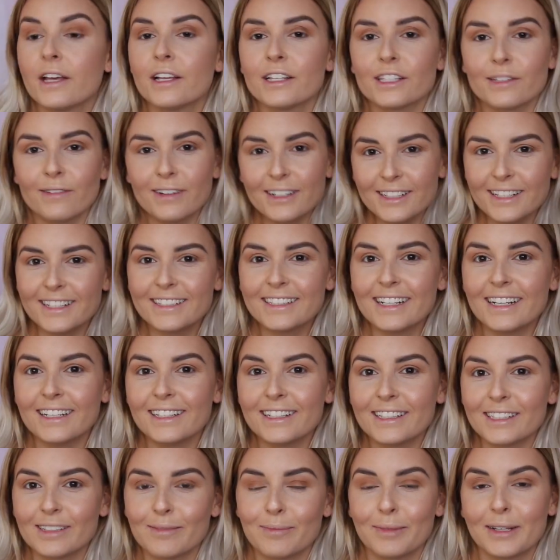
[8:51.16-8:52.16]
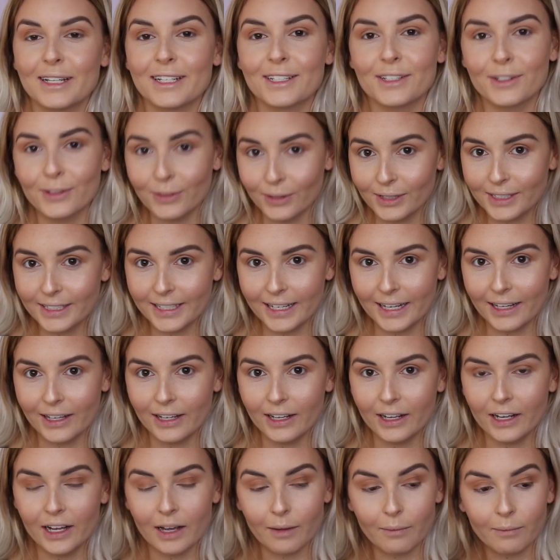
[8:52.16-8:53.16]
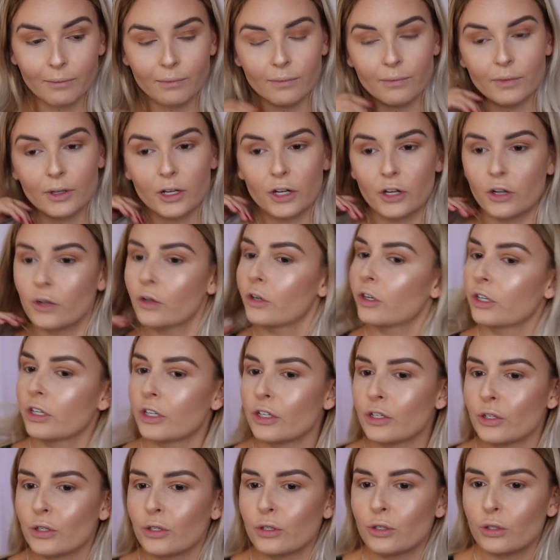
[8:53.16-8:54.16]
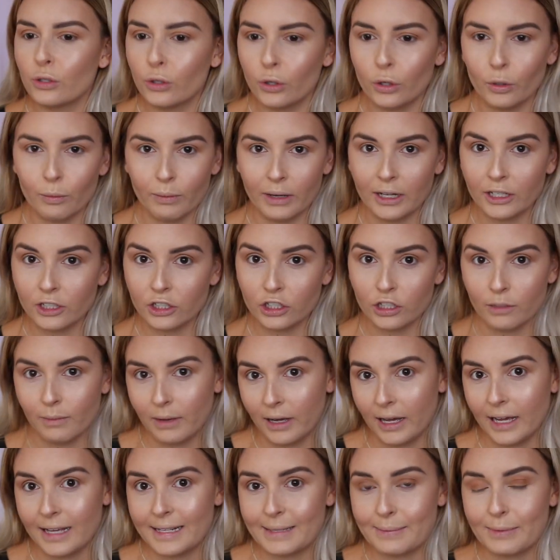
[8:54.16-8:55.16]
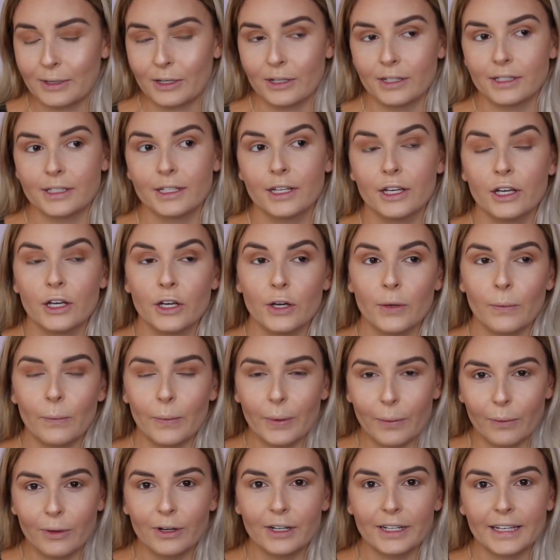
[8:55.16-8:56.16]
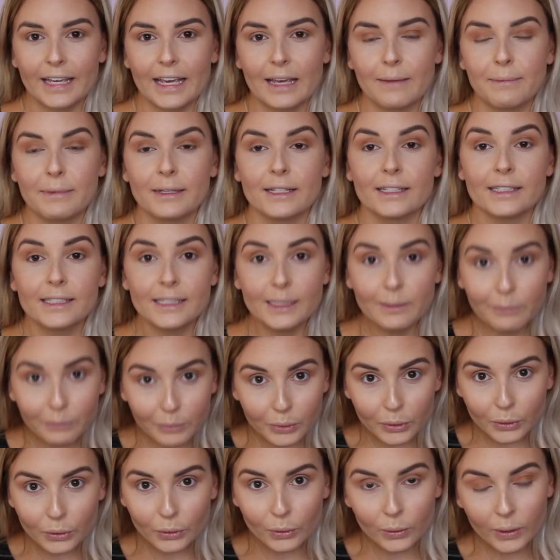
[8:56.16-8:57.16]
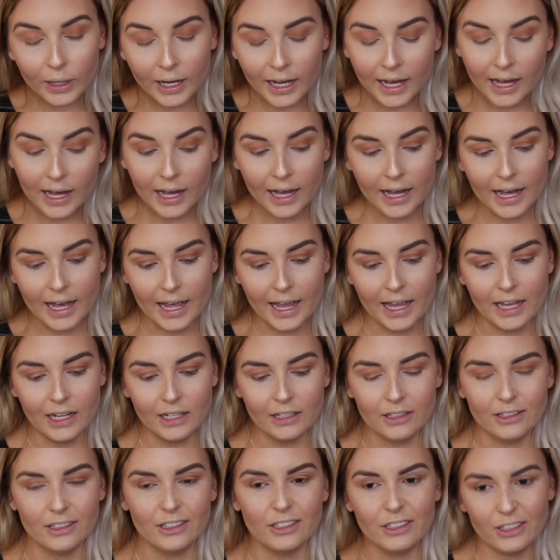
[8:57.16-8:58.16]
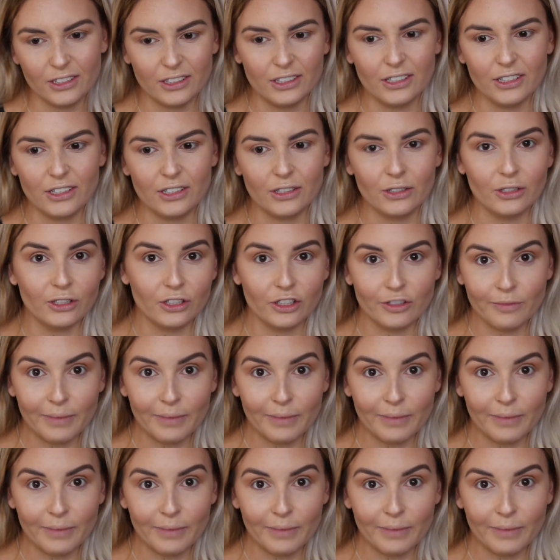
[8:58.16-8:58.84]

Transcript: So once those colours are blended all together, I'm not going to do too much to my eyes because we want to keep it simple and just not